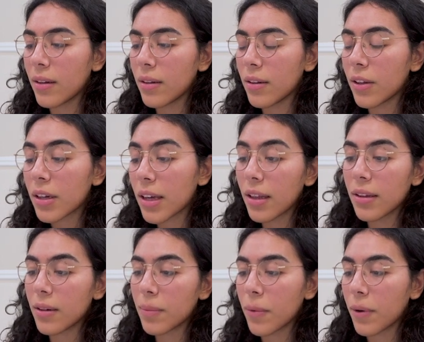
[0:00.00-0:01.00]
look a
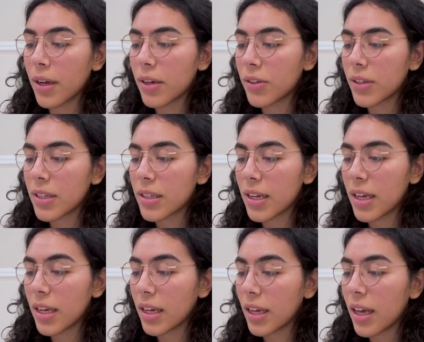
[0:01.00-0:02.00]
little more
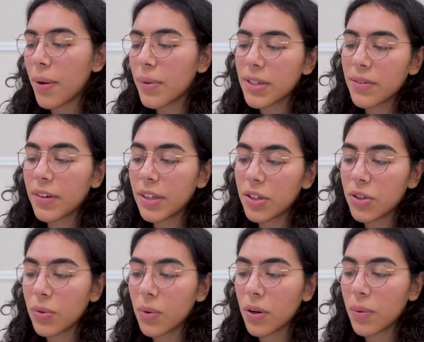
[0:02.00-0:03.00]
interesting. I wasn't really
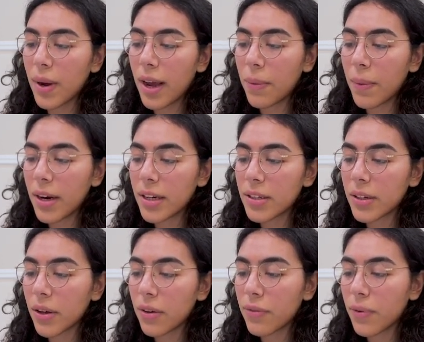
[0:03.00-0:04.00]
sure what I wanted to
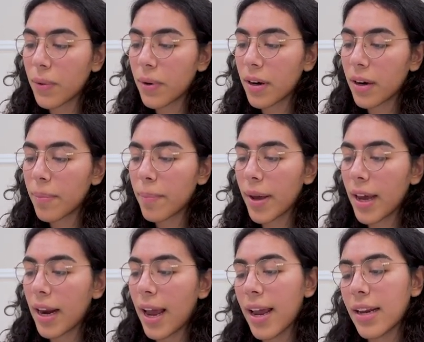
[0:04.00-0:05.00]
go for,
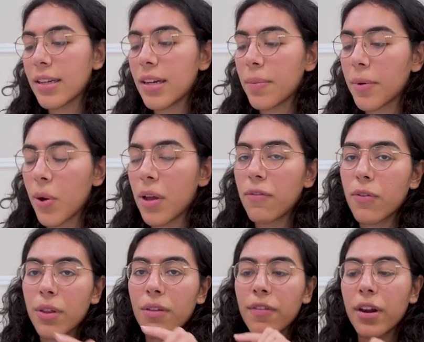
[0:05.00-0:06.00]
but I ended up going
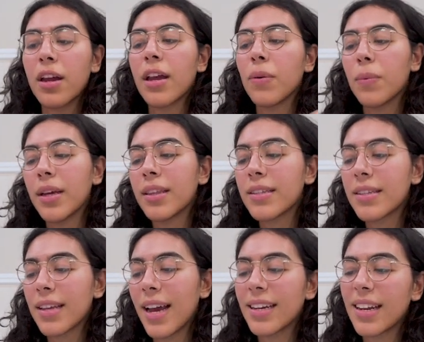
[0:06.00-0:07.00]
for the varying
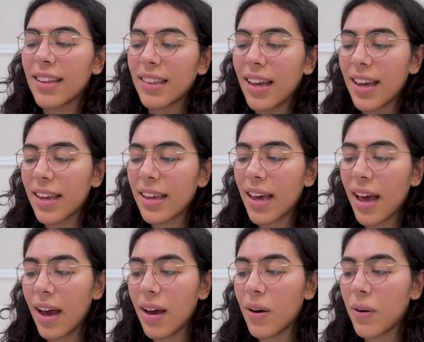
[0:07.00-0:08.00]
widths. I didn't like
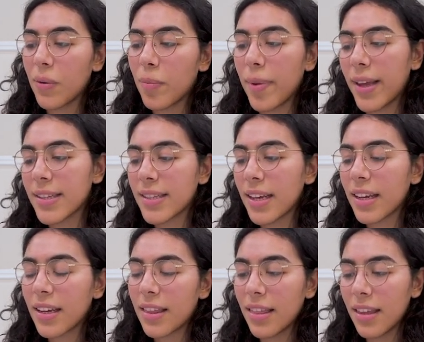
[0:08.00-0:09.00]
how
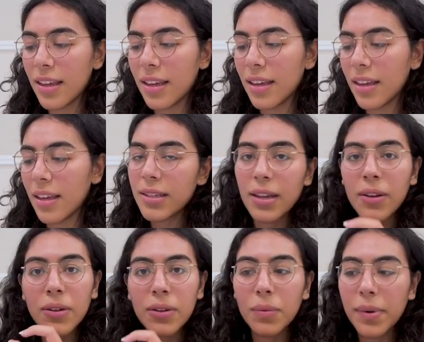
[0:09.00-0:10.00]
basic the
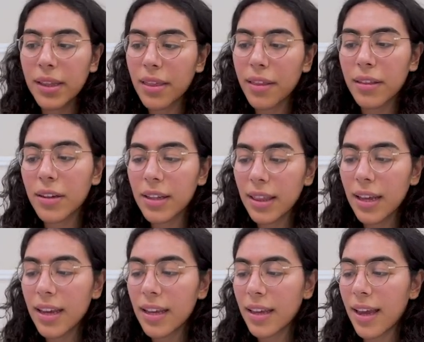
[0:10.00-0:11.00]
single width looked
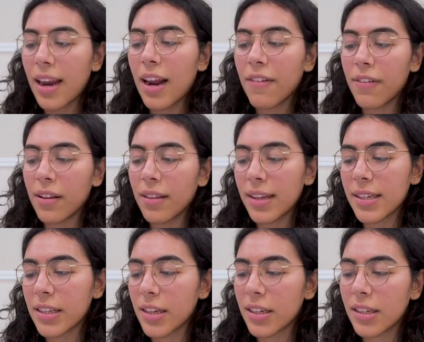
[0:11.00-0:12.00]
like, and I felt
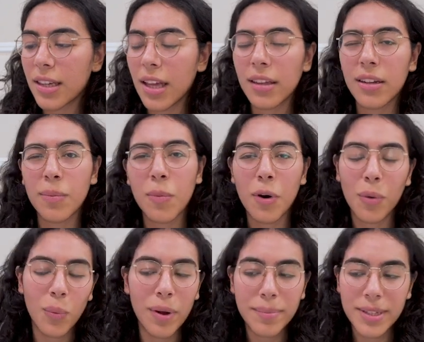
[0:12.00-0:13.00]
this looked a little more
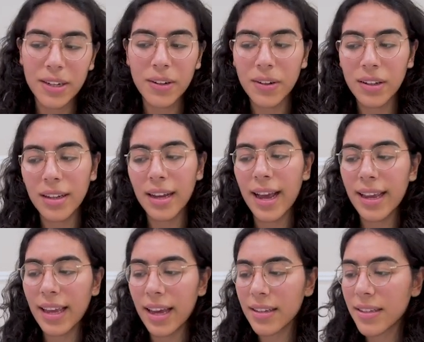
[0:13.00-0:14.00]
whimsical, I
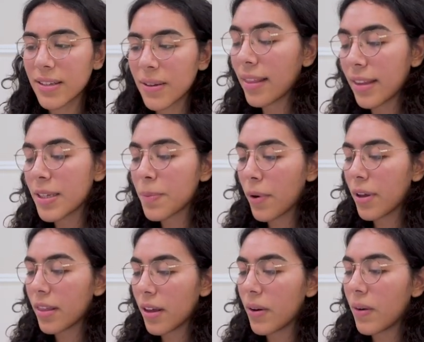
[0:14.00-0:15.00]
guess. At this
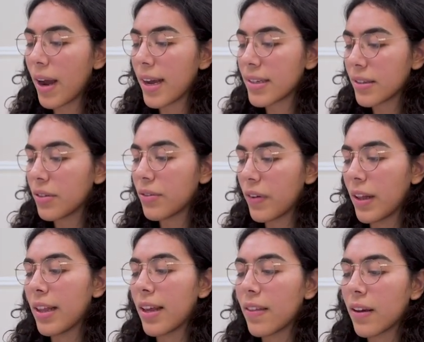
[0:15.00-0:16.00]
point though, I still felt
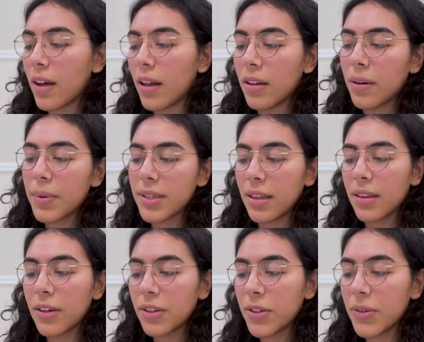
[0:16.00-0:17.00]
like the color was a
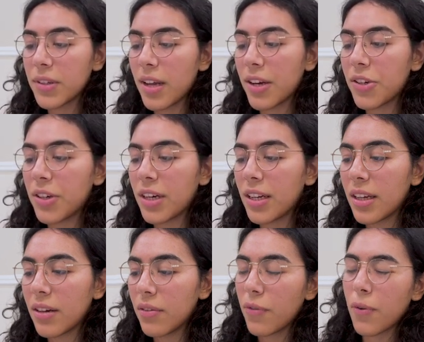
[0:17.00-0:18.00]
little too
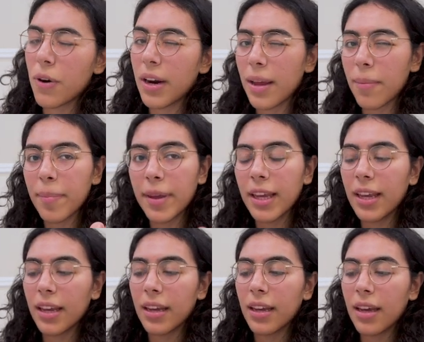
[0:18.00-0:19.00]
saturated for it
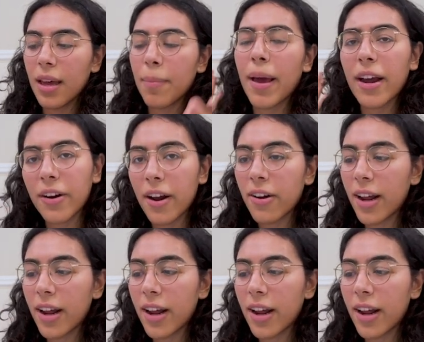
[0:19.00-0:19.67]
being a background